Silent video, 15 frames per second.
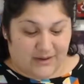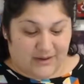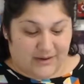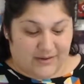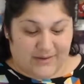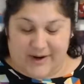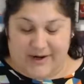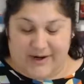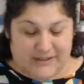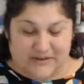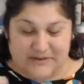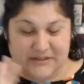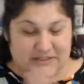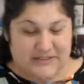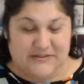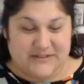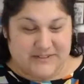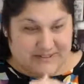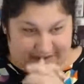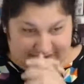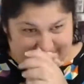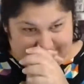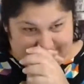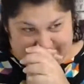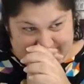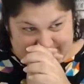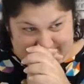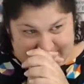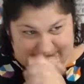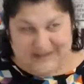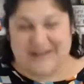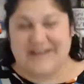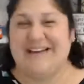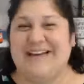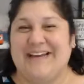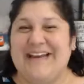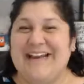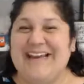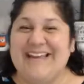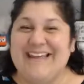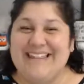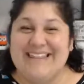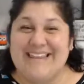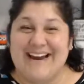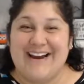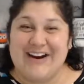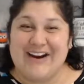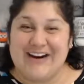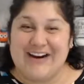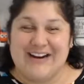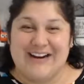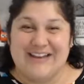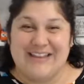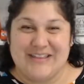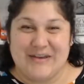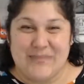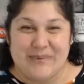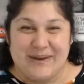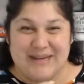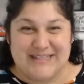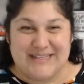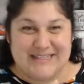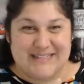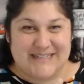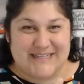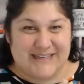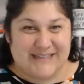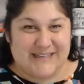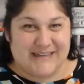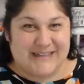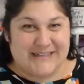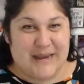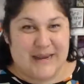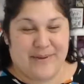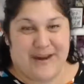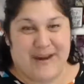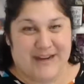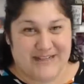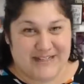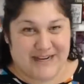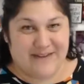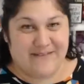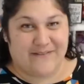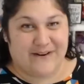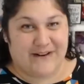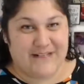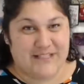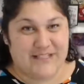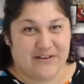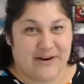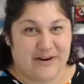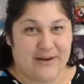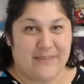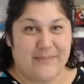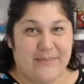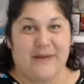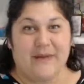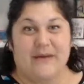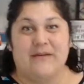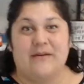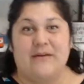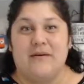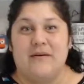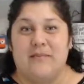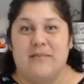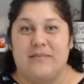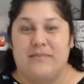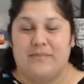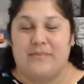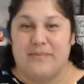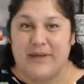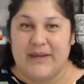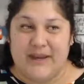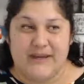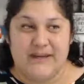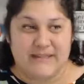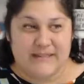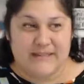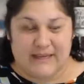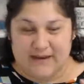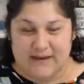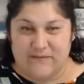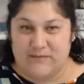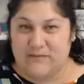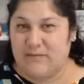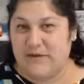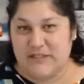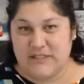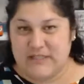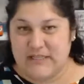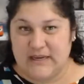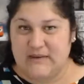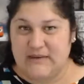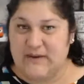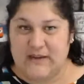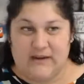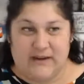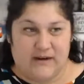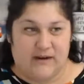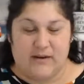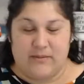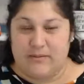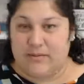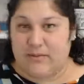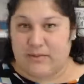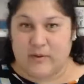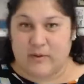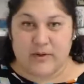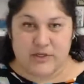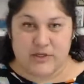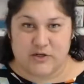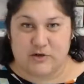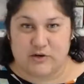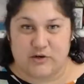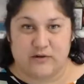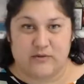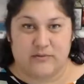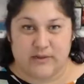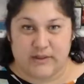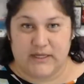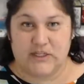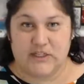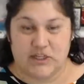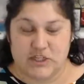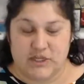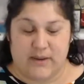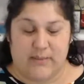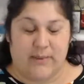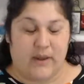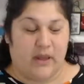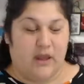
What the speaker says: my gosh, I'm just so excited, I can't even explain it, that are the best type of hashtag for Instagram, because like if we just think of it in proportional relationship,